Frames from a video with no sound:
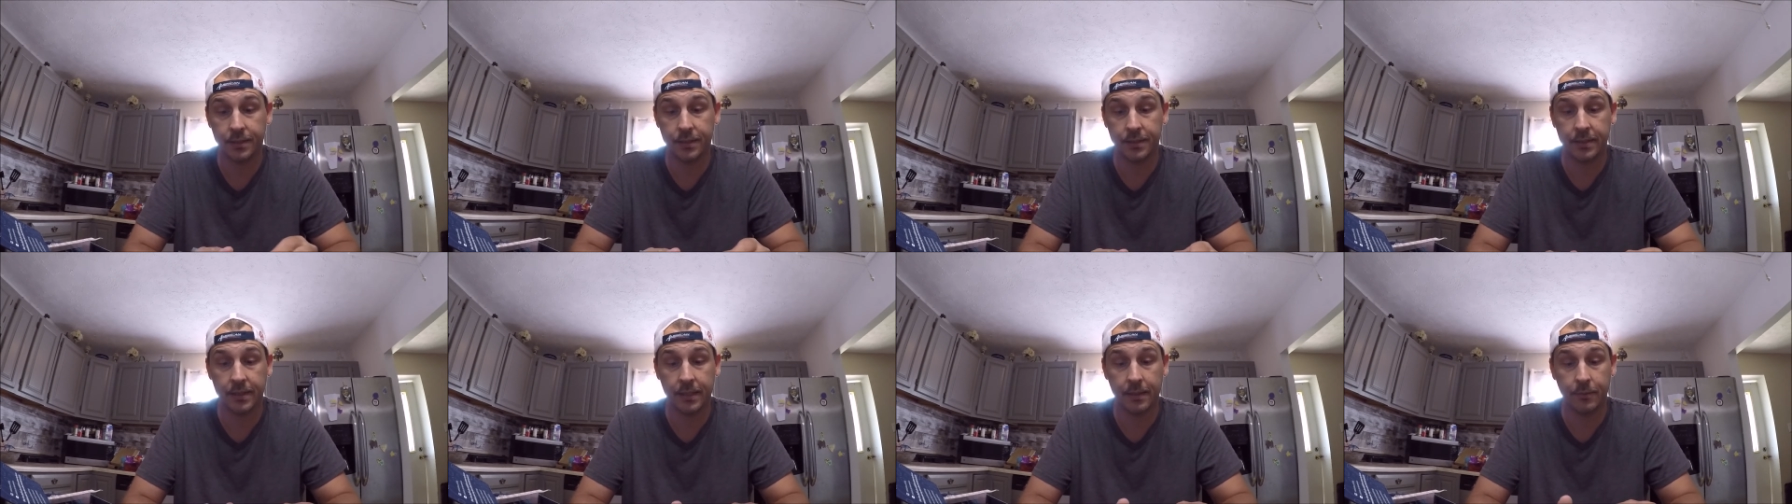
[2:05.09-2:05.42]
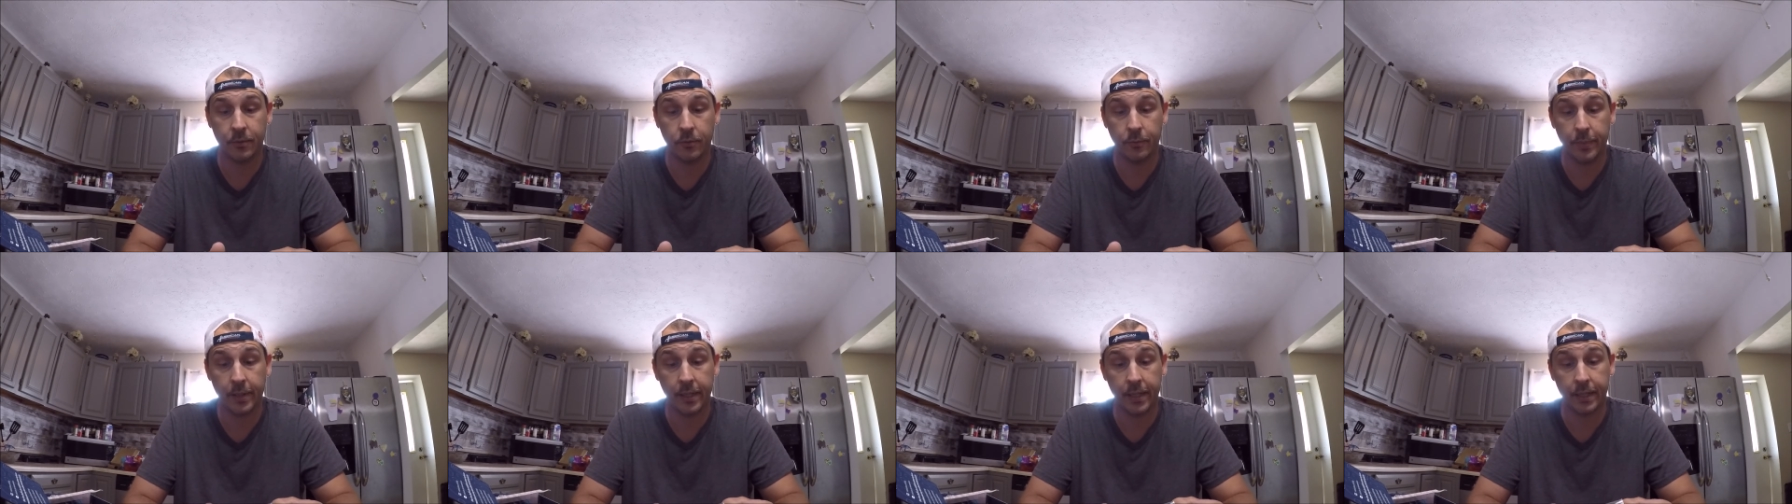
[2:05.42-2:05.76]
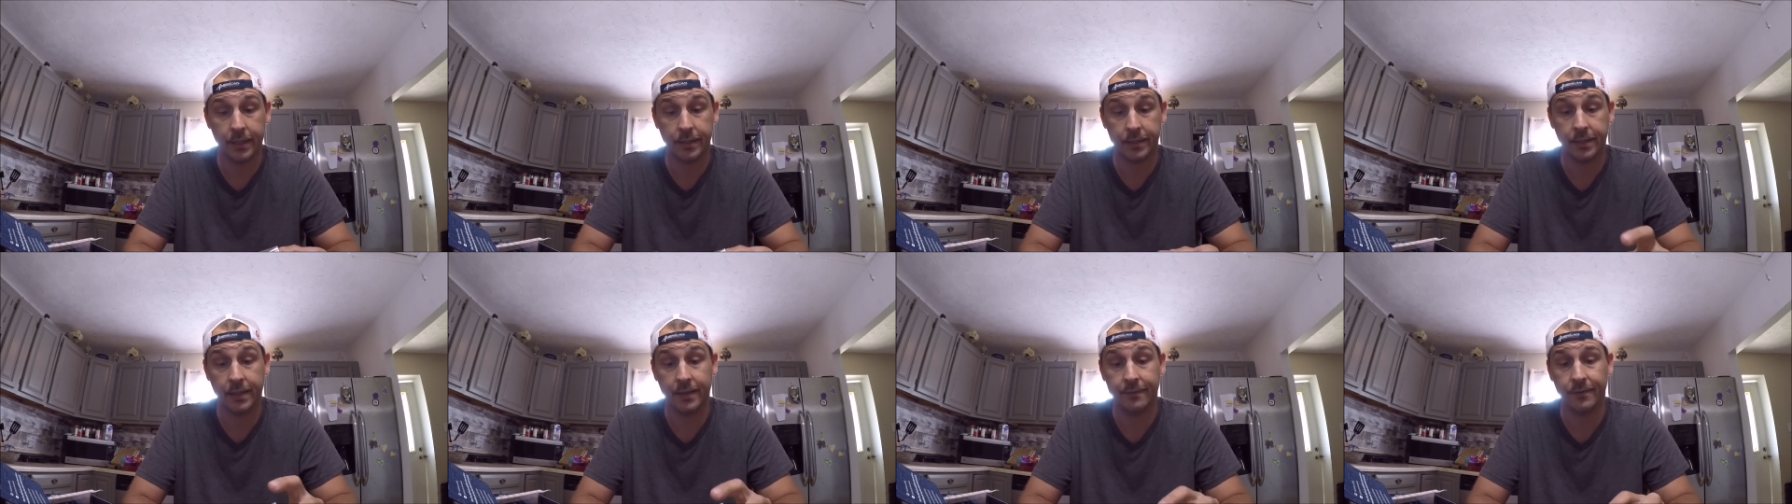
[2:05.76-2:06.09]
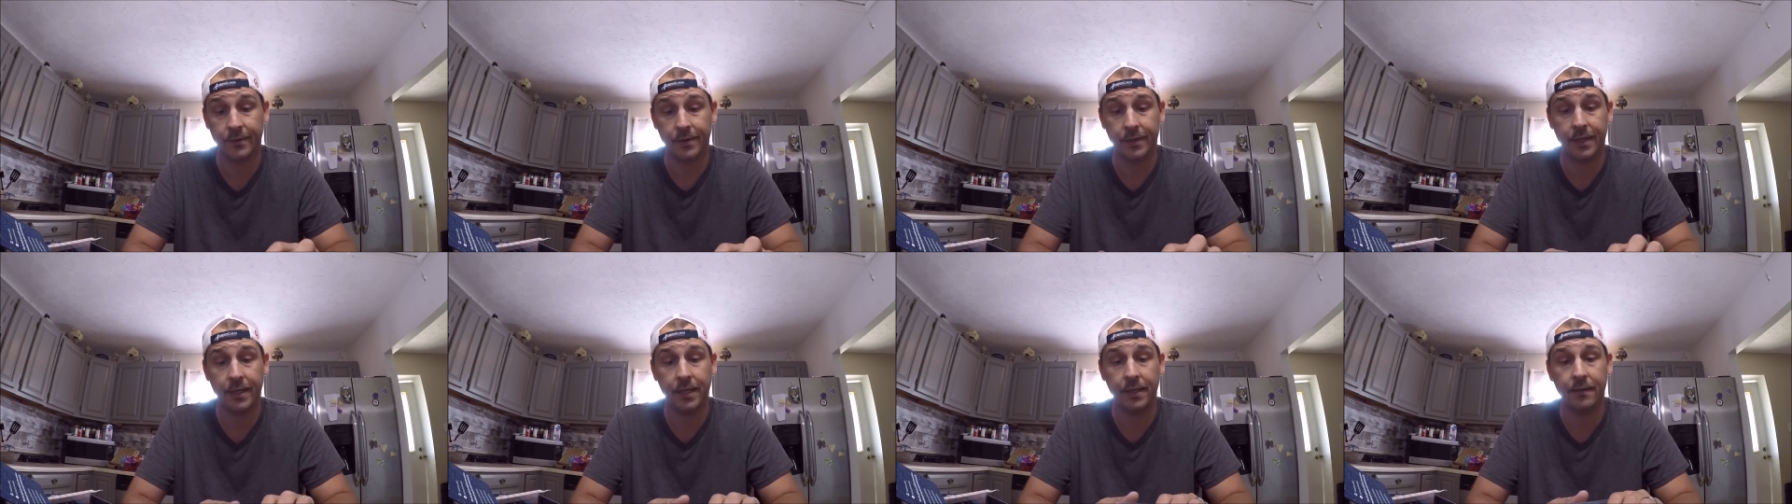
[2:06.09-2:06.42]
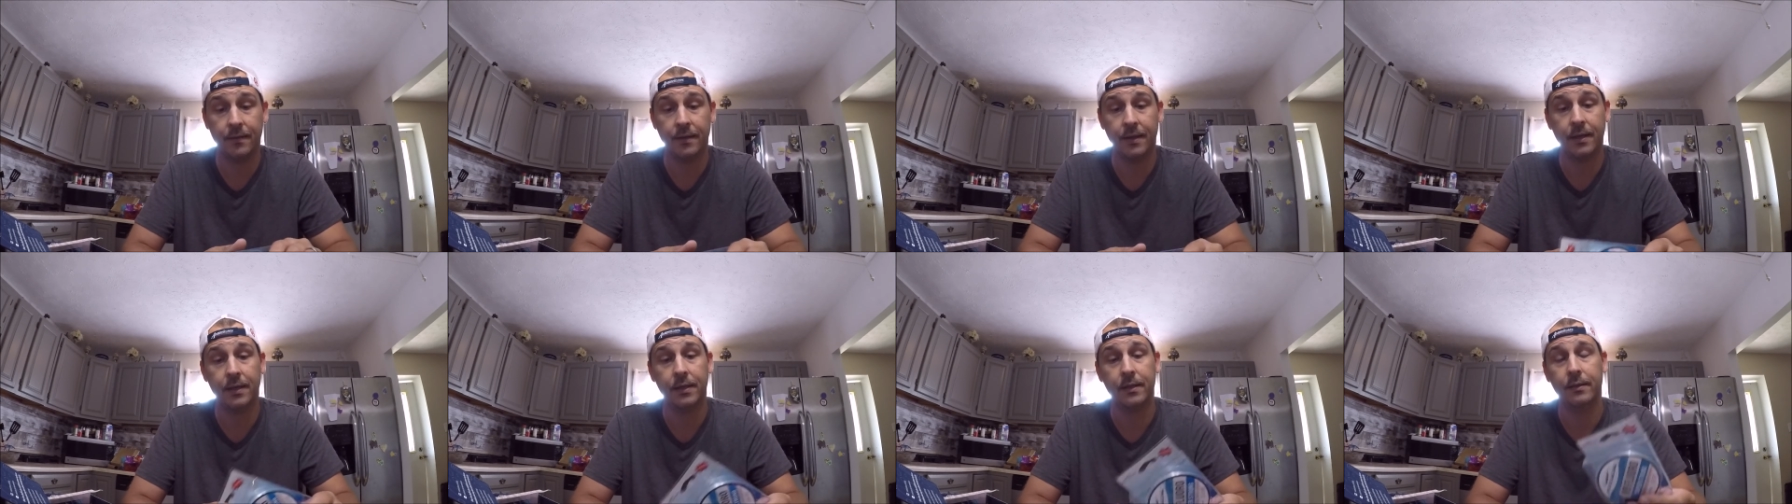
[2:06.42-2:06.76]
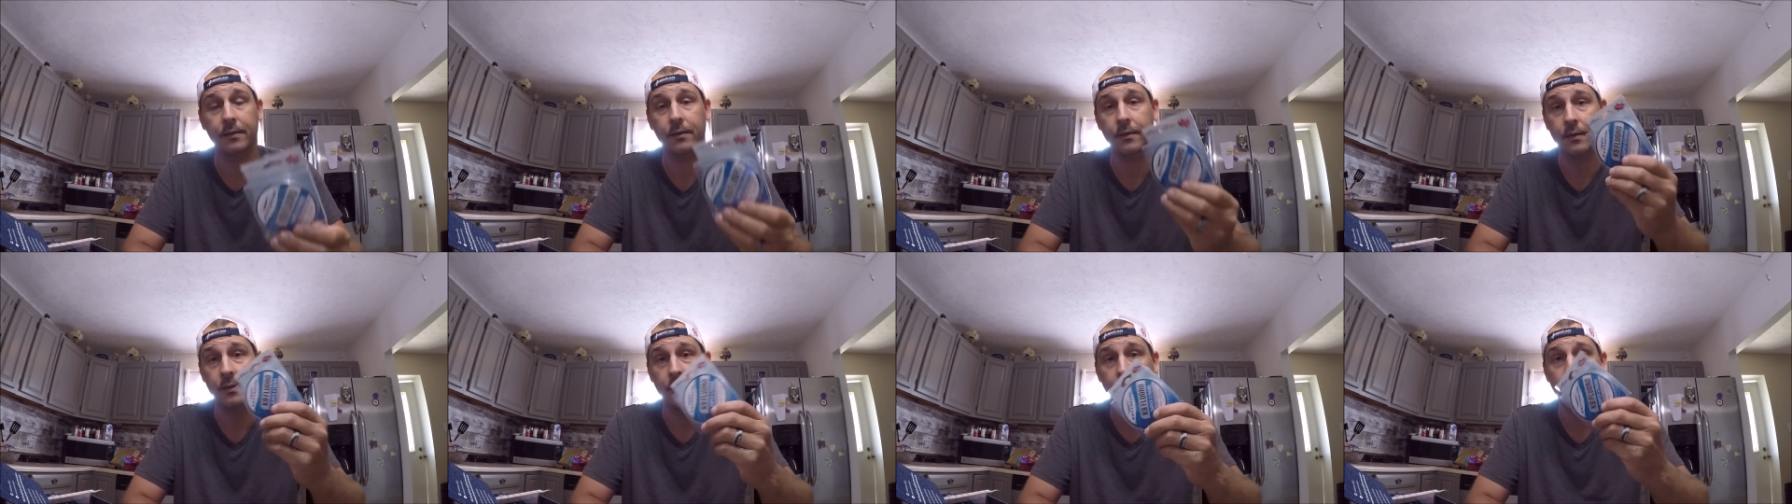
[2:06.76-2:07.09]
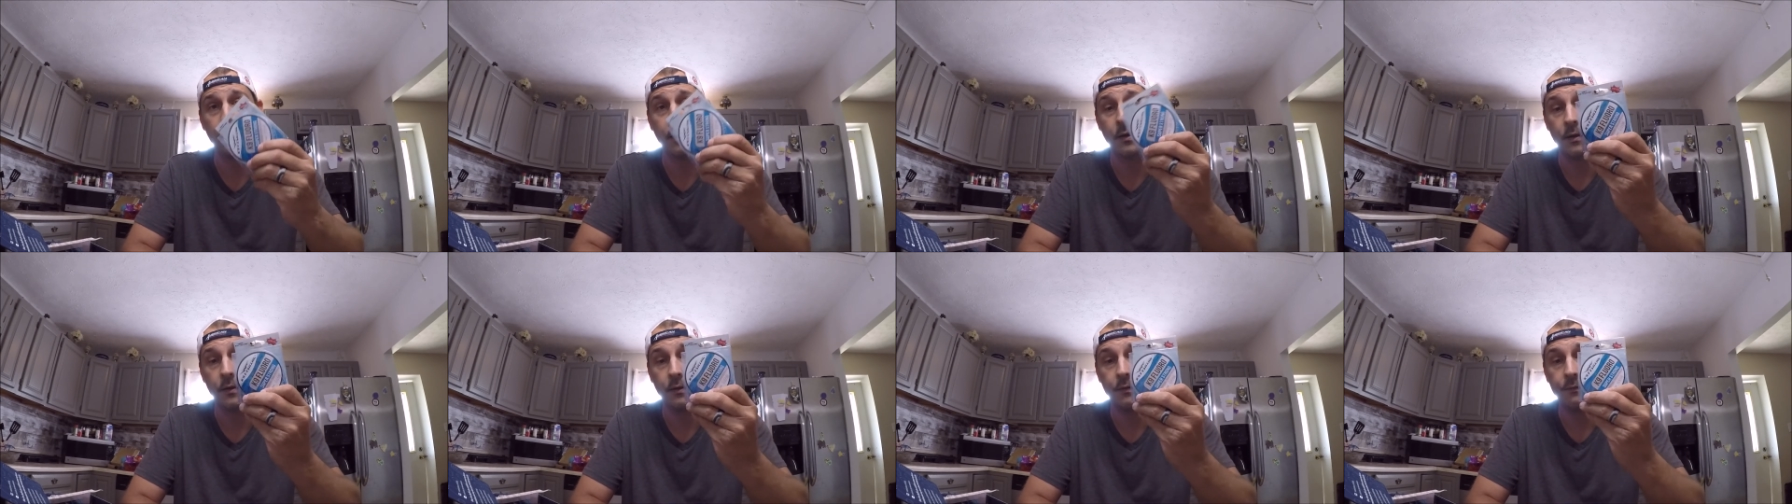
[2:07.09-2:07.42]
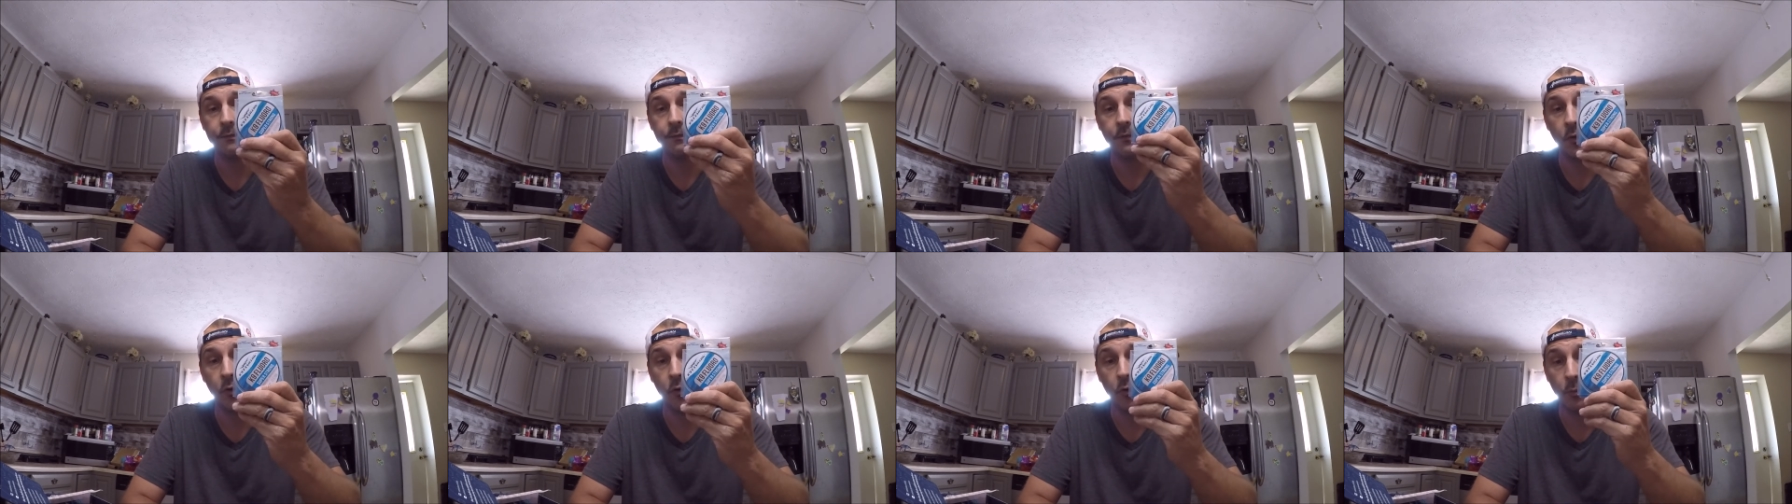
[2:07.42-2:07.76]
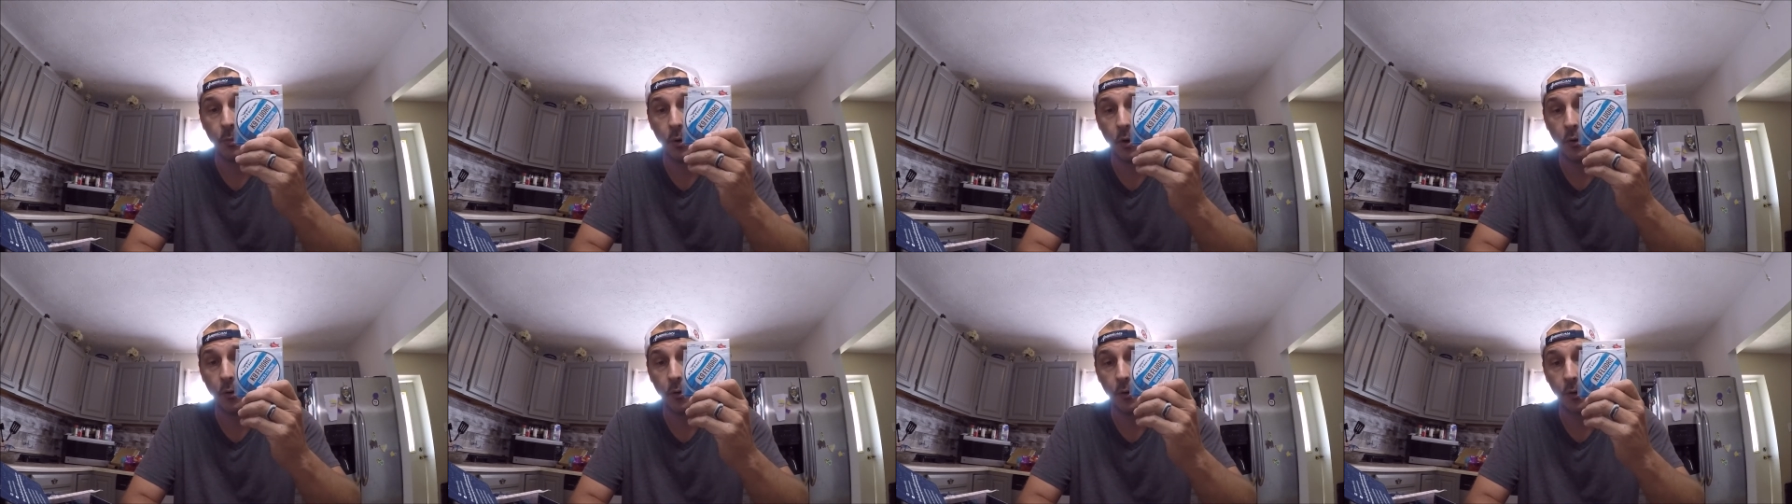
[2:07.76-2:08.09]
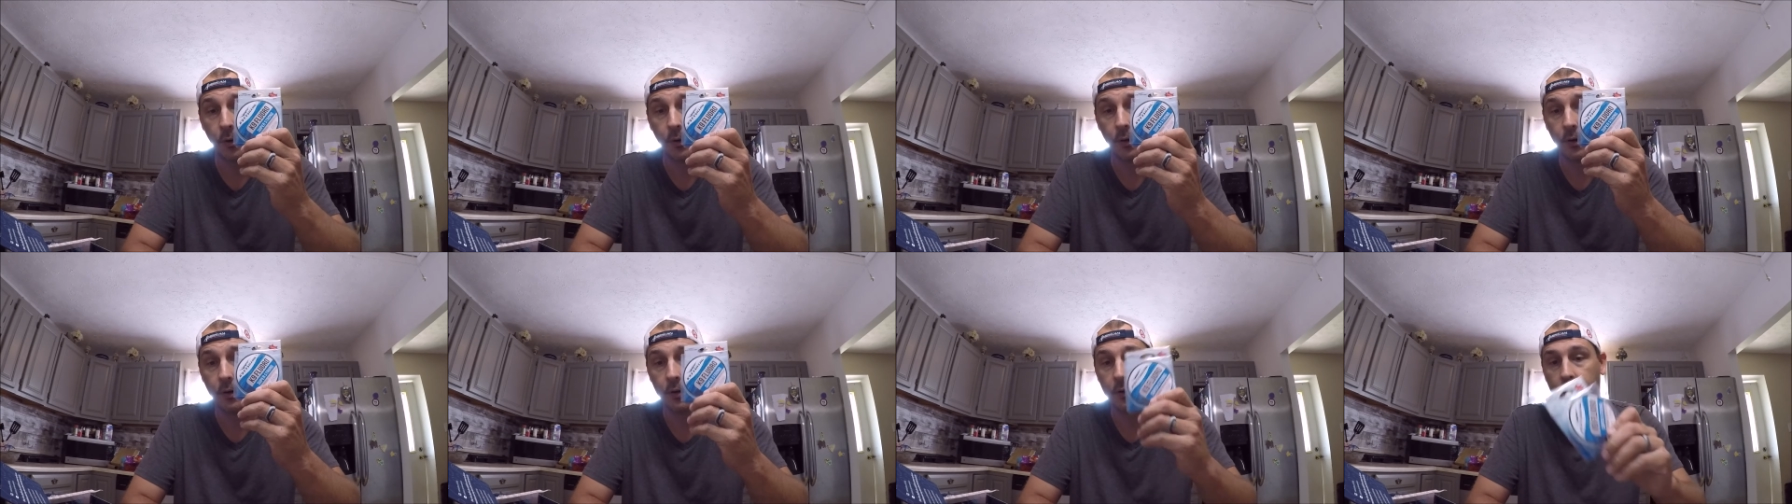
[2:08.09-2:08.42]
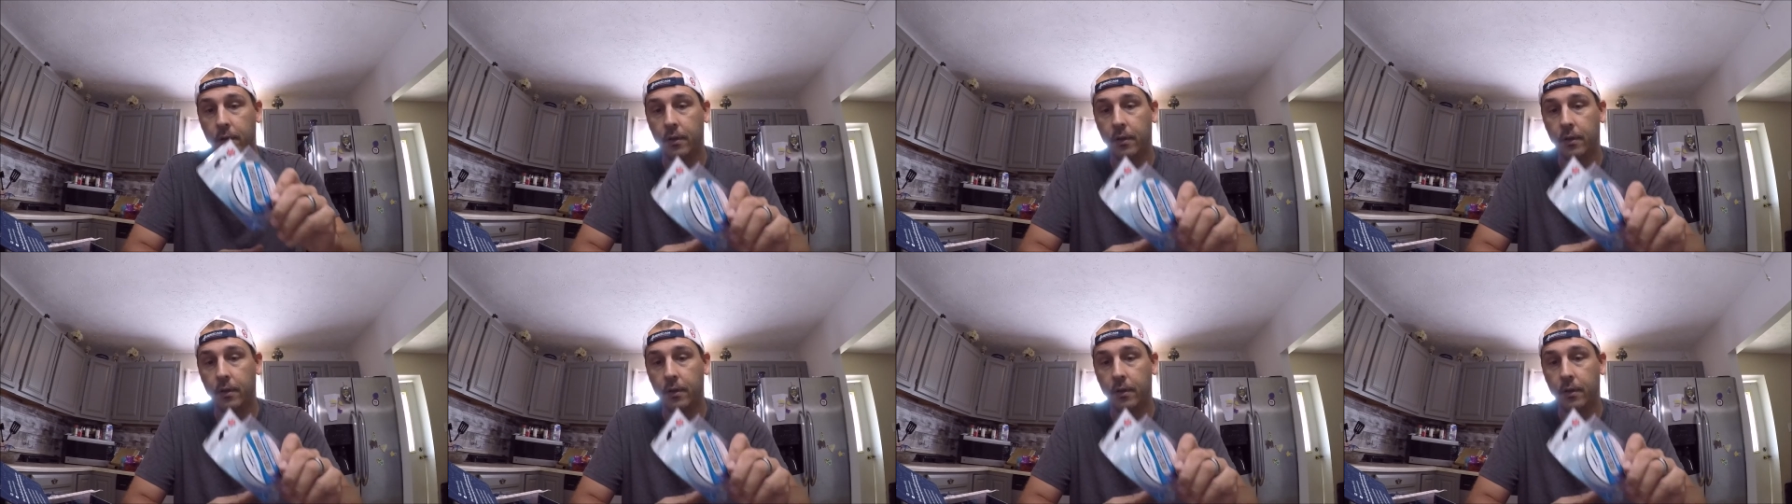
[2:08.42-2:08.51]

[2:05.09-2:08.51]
just sample packs, never anything full bore.